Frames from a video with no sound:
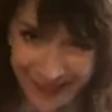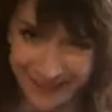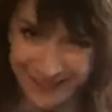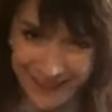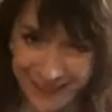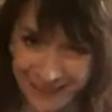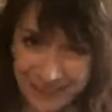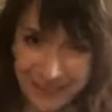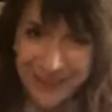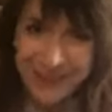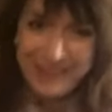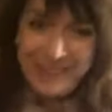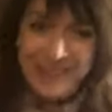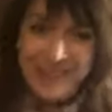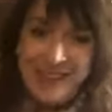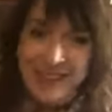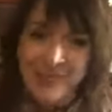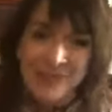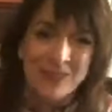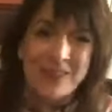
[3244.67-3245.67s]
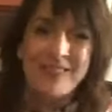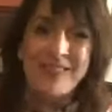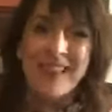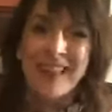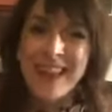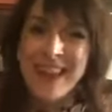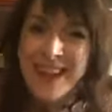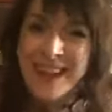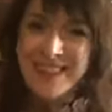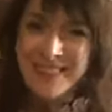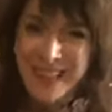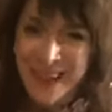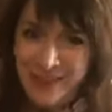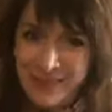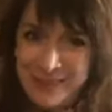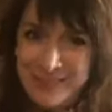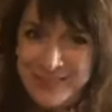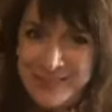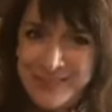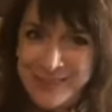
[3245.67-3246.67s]
It's how great to see you all. That
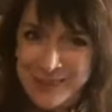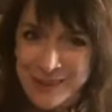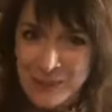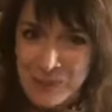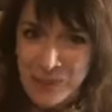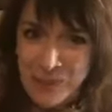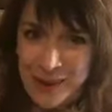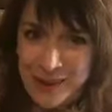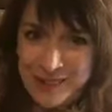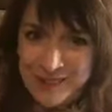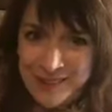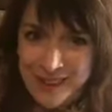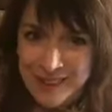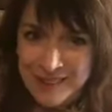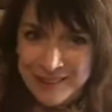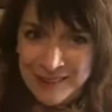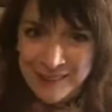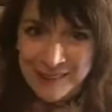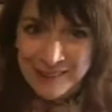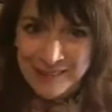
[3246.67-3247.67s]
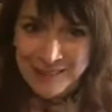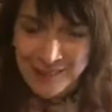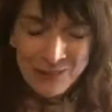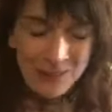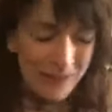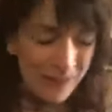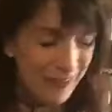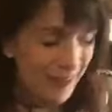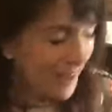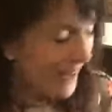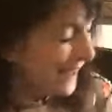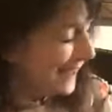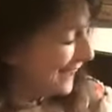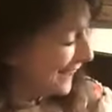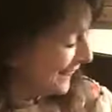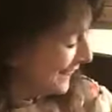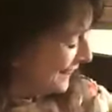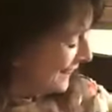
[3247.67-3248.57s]
was a super exciting story.